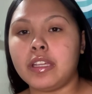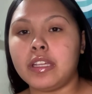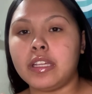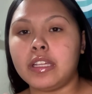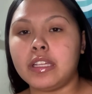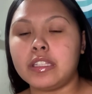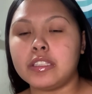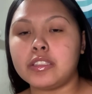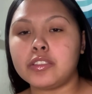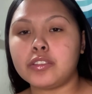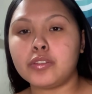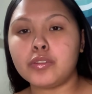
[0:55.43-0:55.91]

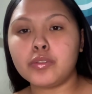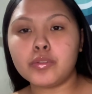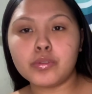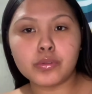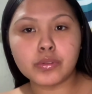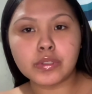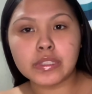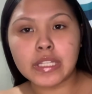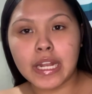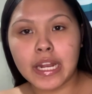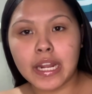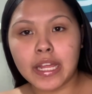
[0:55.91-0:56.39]
tools
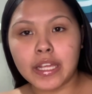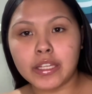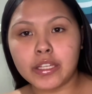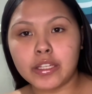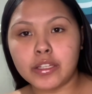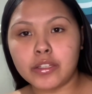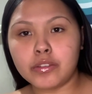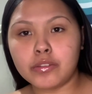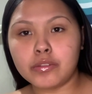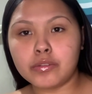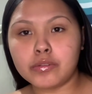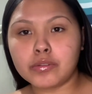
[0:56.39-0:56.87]
that I
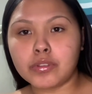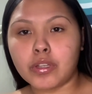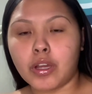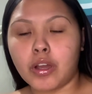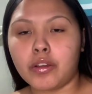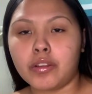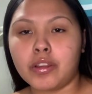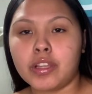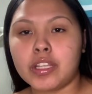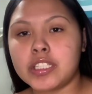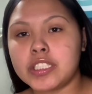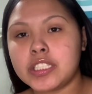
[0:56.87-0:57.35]
use, all the
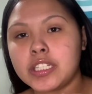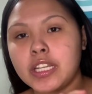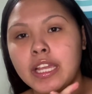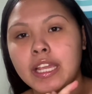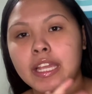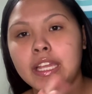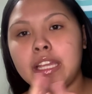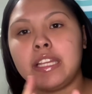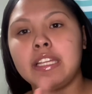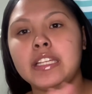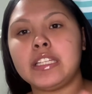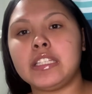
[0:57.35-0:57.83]

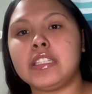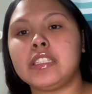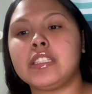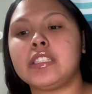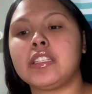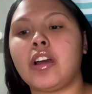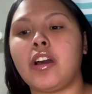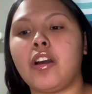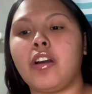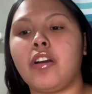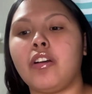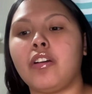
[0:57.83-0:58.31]
shades,
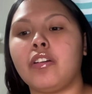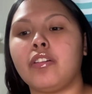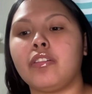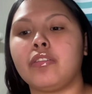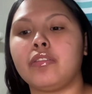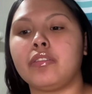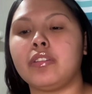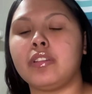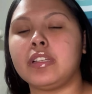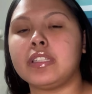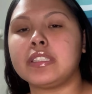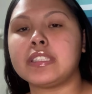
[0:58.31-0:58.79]
all
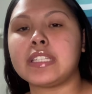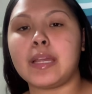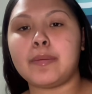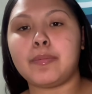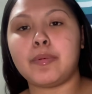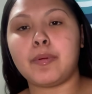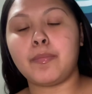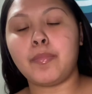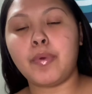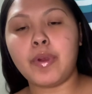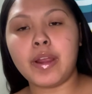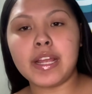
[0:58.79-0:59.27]
the type of
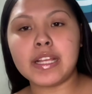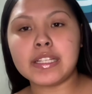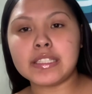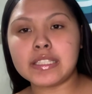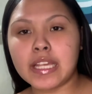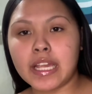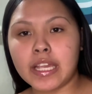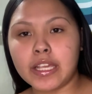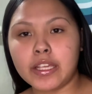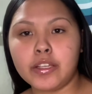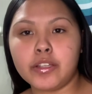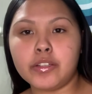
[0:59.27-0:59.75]
brands I
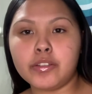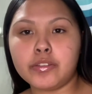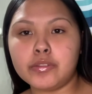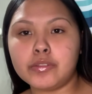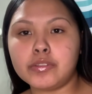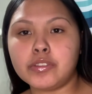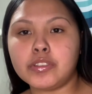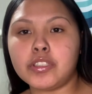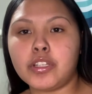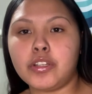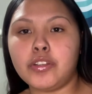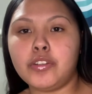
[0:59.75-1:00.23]
use,
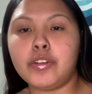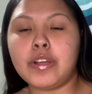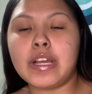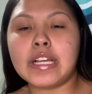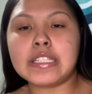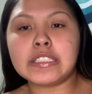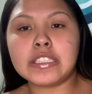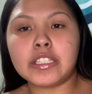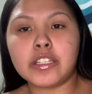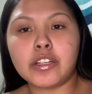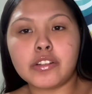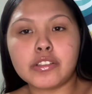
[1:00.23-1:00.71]
so you guys
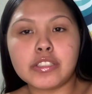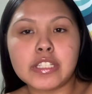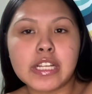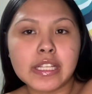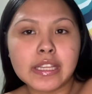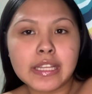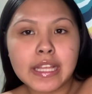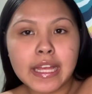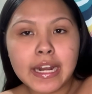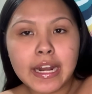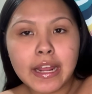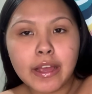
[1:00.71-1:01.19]
can go check
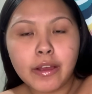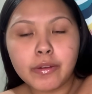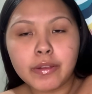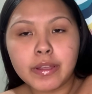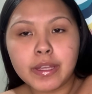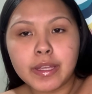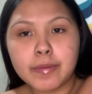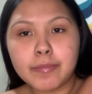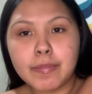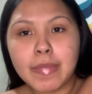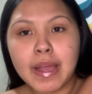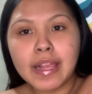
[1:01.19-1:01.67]
that out in
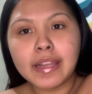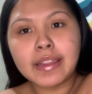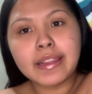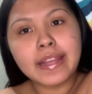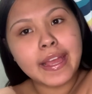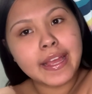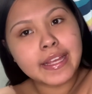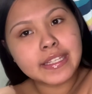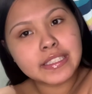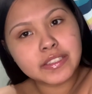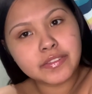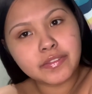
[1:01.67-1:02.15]
my
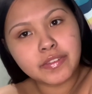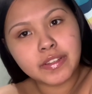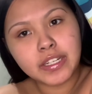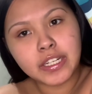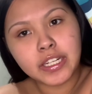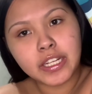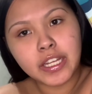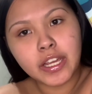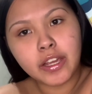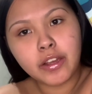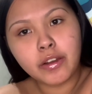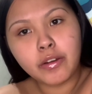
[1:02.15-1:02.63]
last
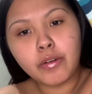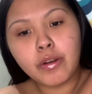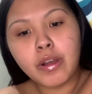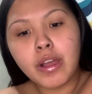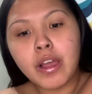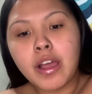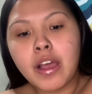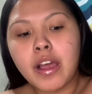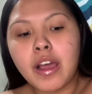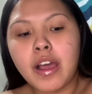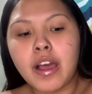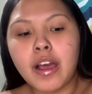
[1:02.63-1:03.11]
video.
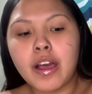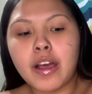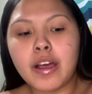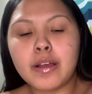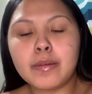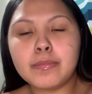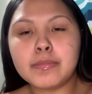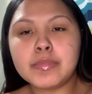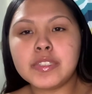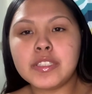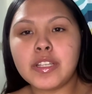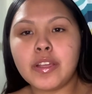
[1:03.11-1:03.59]

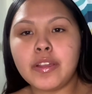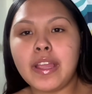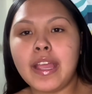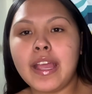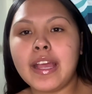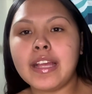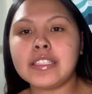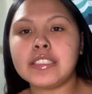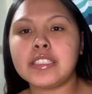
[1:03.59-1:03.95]
So yeah, so